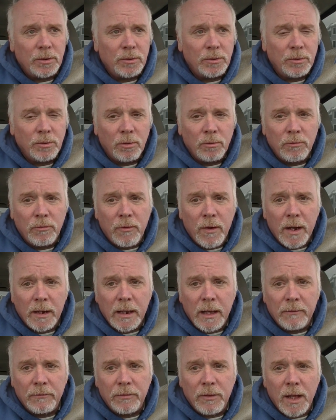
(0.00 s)
you find
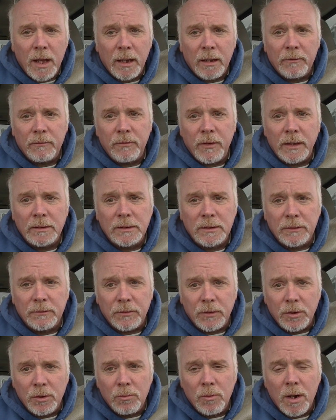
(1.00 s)
that flag offensive
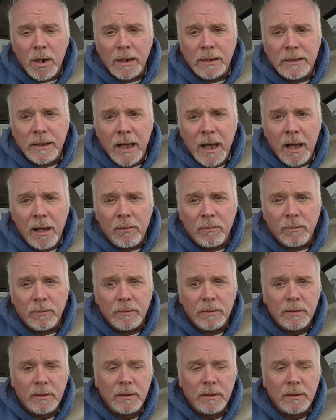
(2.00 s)
and you want it down.